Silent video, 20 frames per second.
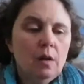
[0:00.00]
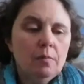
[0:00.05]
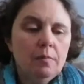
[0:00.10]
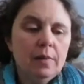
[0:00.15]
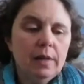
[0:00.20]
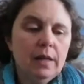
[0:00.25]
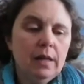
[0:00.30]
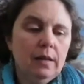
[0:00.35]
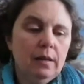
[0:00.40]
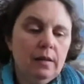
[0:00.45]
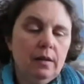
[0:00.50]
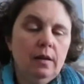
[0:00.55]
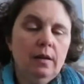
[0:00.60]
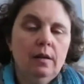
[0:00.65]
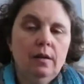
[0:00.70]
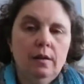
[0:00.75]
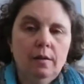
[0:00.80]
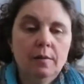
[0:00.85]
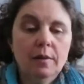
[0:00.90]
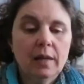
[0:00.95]
But
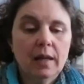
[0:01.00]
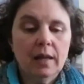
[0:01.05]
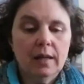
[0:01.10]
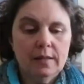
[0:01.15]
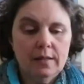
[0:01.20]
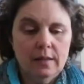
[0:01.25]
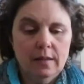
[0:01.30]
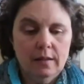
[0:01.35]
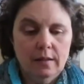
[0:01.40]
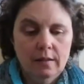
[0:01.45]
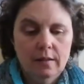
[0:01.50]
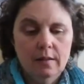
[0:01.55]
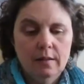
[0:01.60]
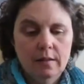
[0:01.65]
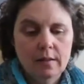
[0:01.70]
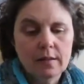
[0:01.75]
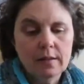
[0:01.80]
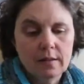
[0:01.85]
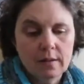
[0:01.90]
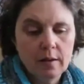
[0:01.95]
I mean, like I said,
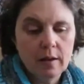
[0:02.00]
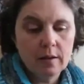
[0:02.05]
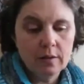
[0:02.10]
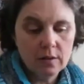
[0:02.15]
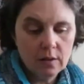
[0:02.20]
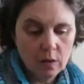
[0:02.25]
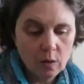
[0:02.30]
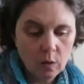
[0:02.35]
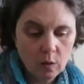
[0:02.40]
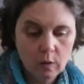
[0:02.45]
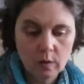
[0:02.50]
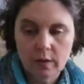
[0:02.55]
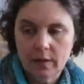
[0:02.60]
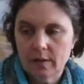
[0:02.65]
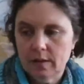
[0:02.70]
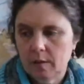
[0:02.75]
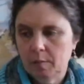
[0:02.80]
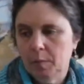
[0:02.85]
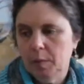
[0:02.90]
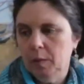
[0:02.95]
that's a totally
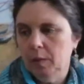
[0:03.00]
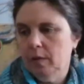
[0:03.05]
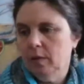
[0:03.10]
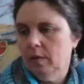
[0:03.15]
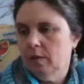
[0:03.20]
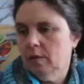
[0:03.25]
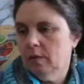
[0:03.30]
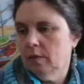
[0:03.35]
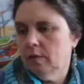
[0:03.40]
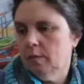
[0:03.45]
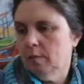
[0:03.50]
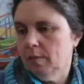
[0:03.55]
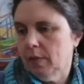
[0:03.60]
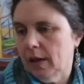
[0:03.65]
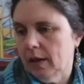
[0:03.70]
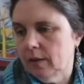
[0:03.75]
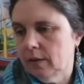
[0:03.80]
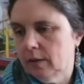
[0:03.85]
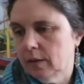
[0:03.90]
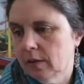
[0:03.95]
simple
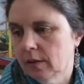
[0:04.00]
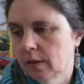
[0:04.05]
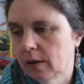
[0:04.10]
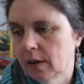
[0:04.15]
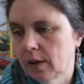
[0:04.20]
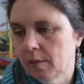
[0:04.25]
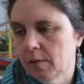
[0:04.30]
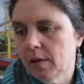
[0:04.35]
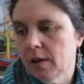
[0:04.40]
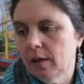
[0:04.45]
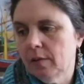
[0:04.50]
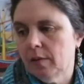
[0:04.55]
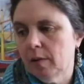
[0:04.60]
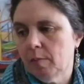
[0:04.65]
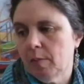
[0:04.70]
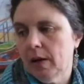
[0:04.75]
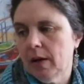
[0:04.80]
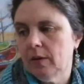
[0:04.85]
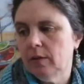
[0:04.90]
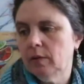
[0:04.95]
pattern. Not even a
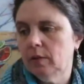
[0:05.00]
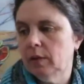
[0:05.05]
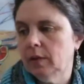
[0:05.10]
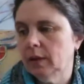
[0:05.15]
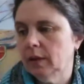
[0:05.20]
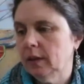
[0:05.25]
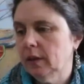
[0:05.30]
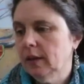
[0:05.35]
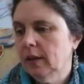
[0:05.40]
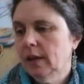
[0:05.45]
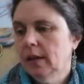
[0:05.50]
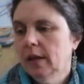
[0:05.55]
pattern, really.